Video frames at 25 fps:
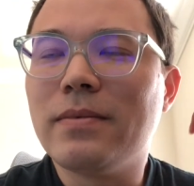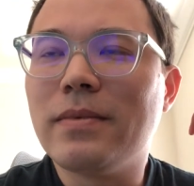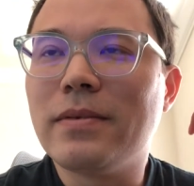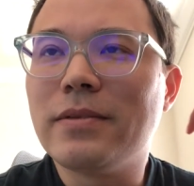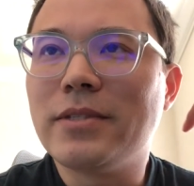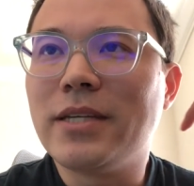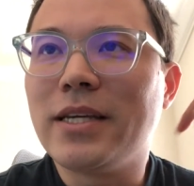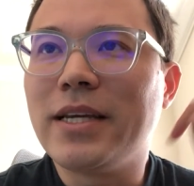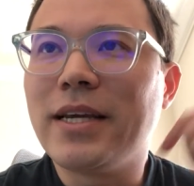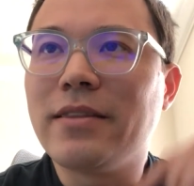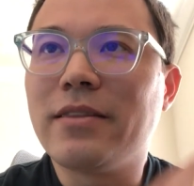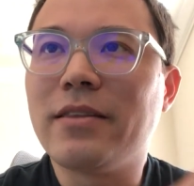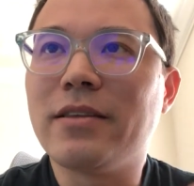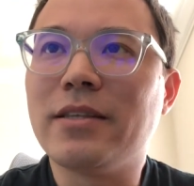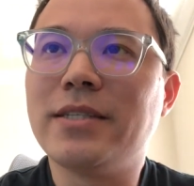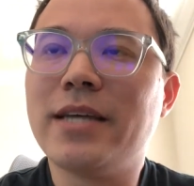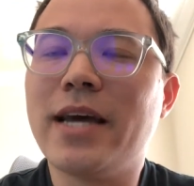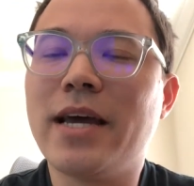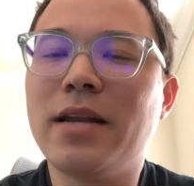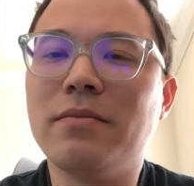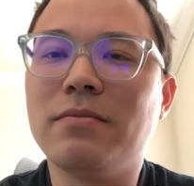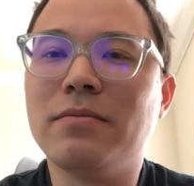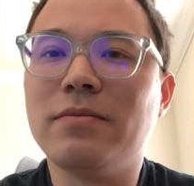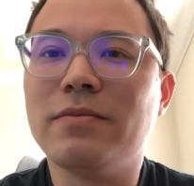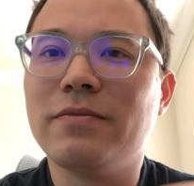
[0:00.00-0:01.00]
to get the
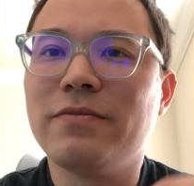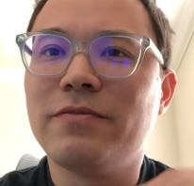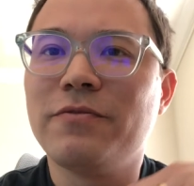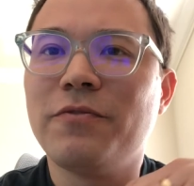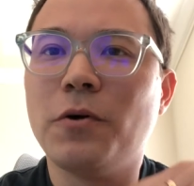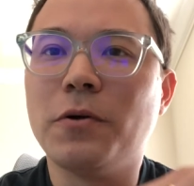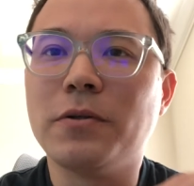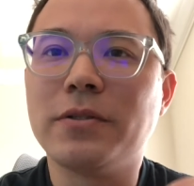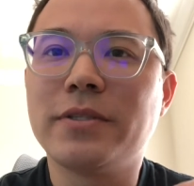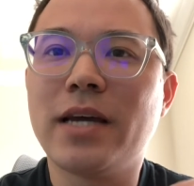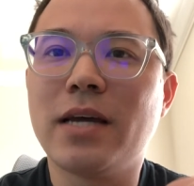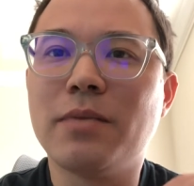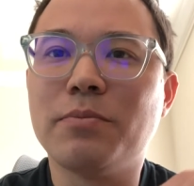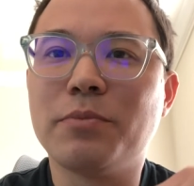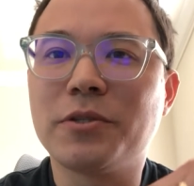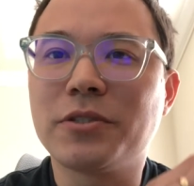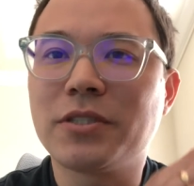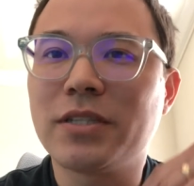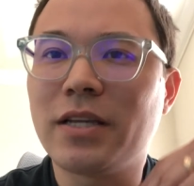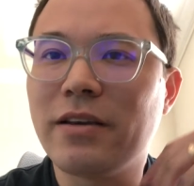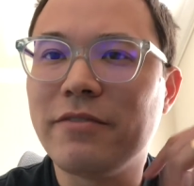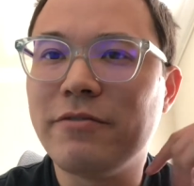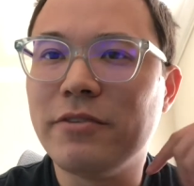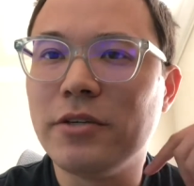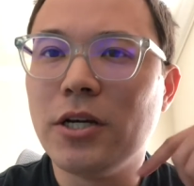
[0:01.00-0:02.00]
10 full
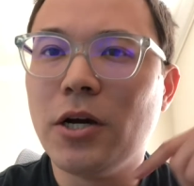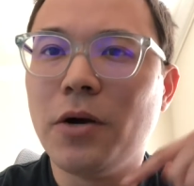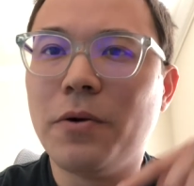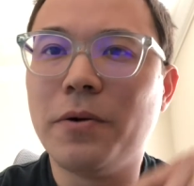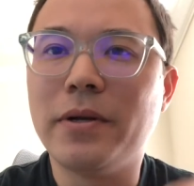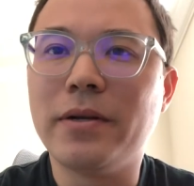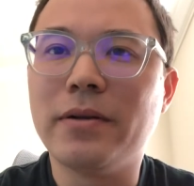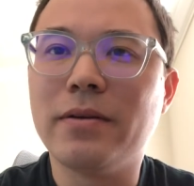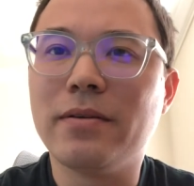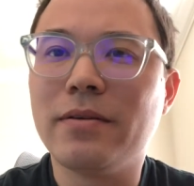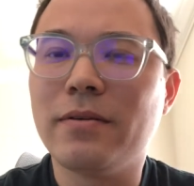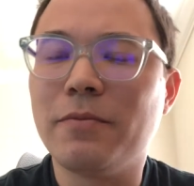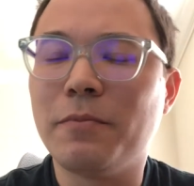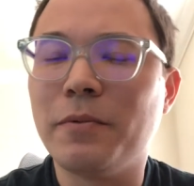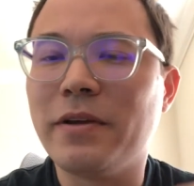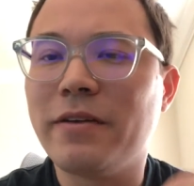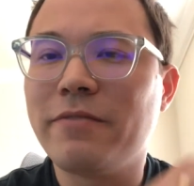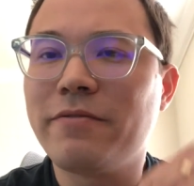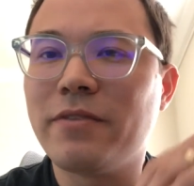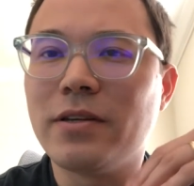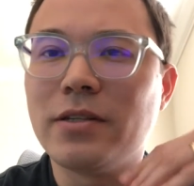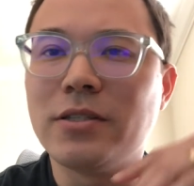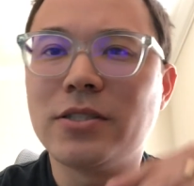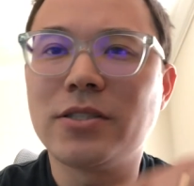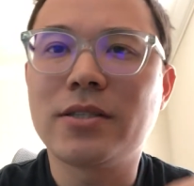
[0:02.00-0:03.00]
10% if you go in if
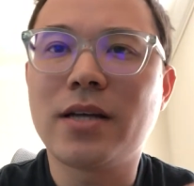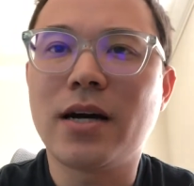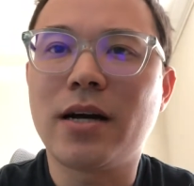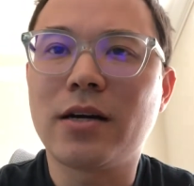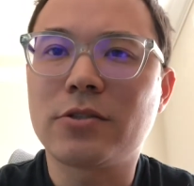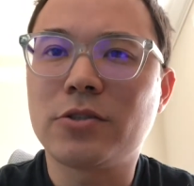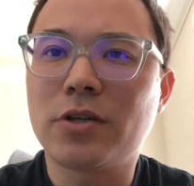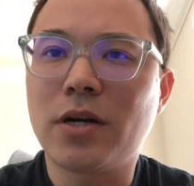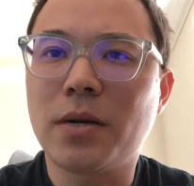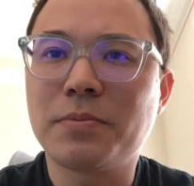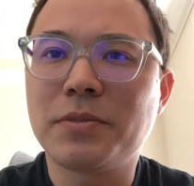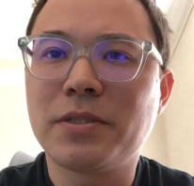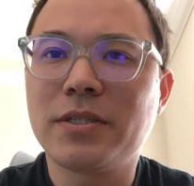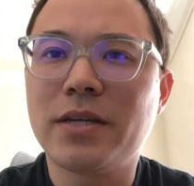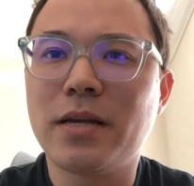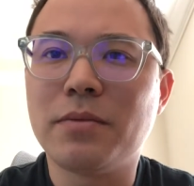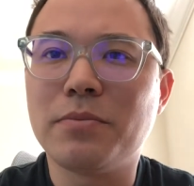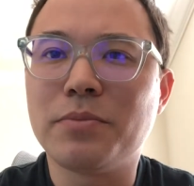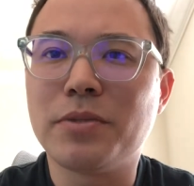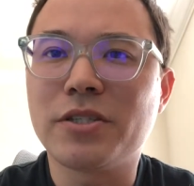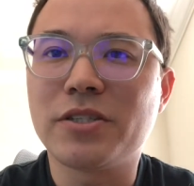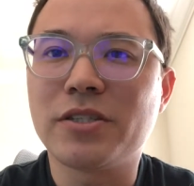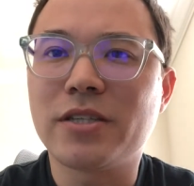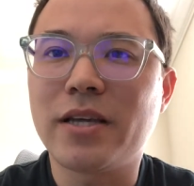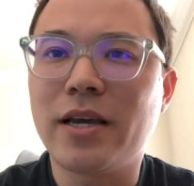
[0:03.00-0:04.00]
the stock drops
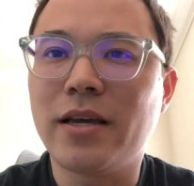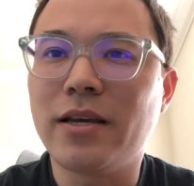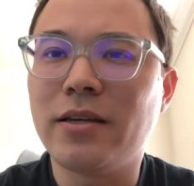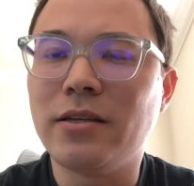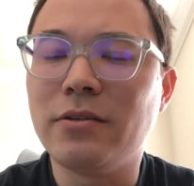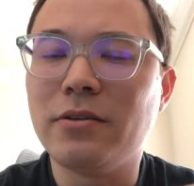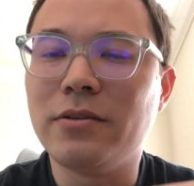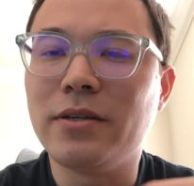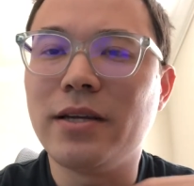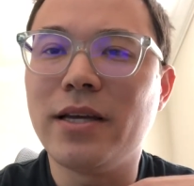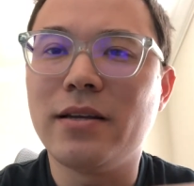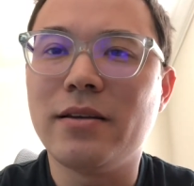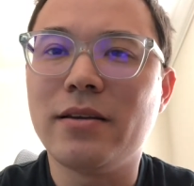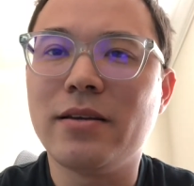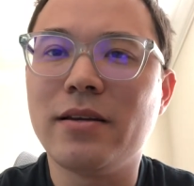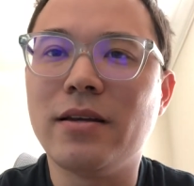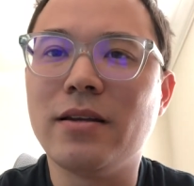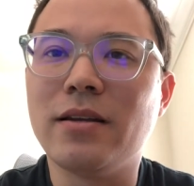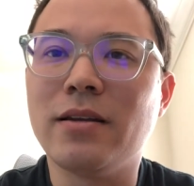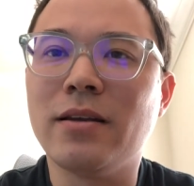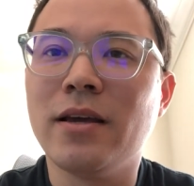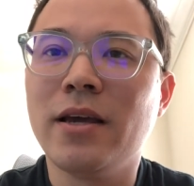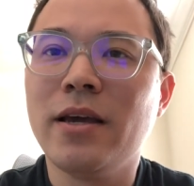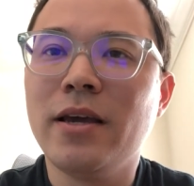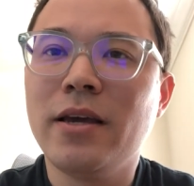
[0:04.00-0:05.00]
10% you get
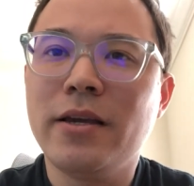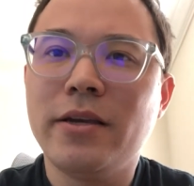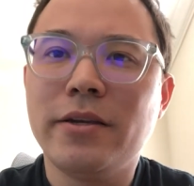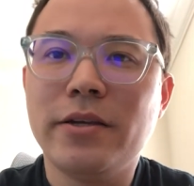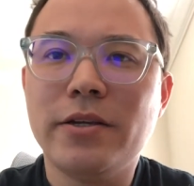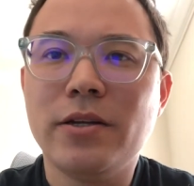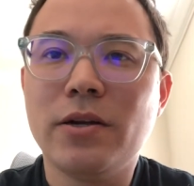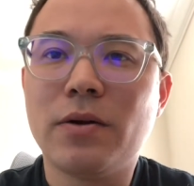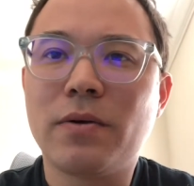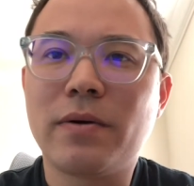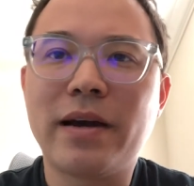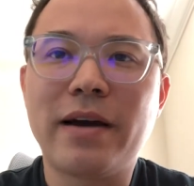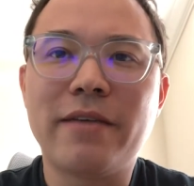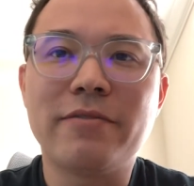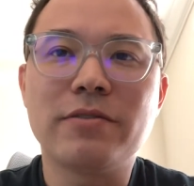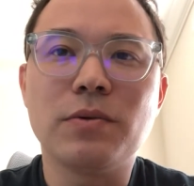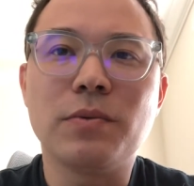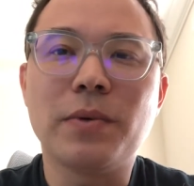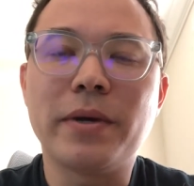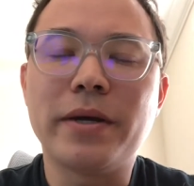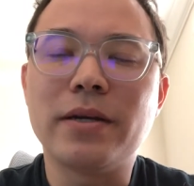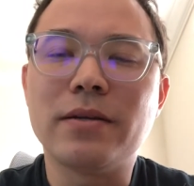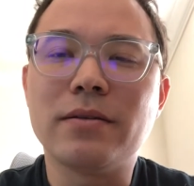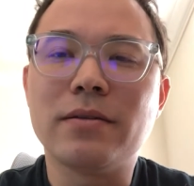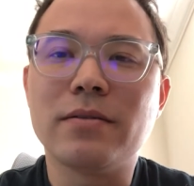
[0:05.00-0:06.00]
in you don't have to
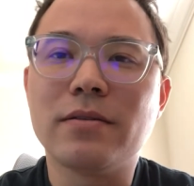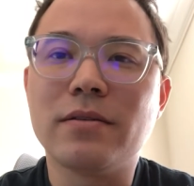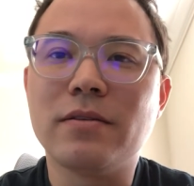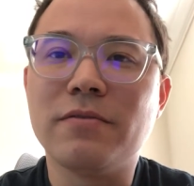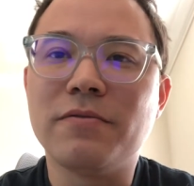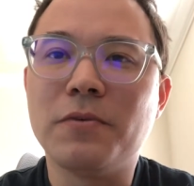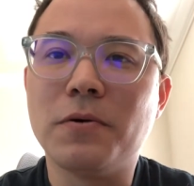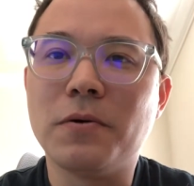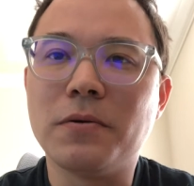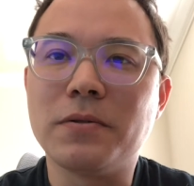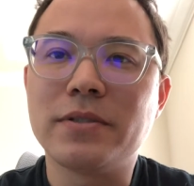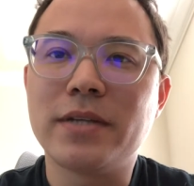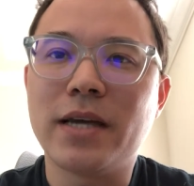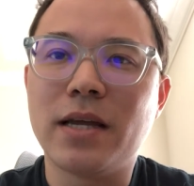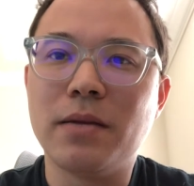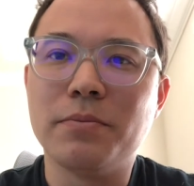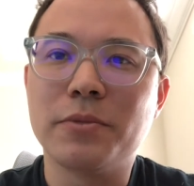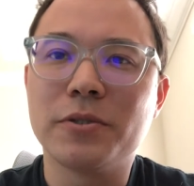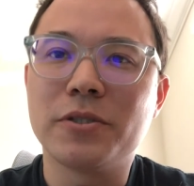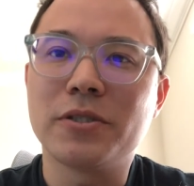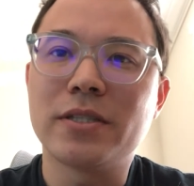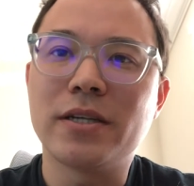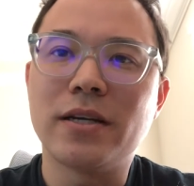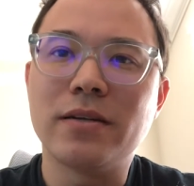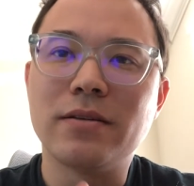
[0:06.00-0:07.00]
wait the full
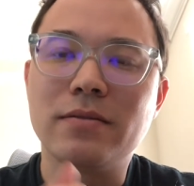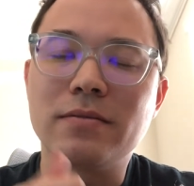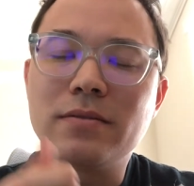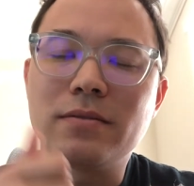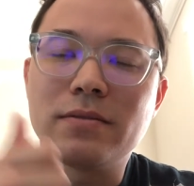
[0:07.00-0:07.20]
10%